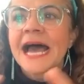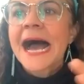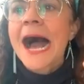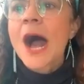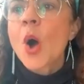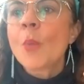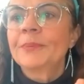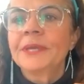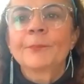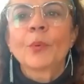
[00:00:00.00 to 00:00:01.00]
how
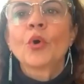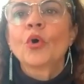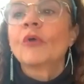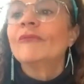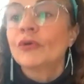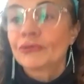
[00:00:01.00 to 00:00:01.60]
people of all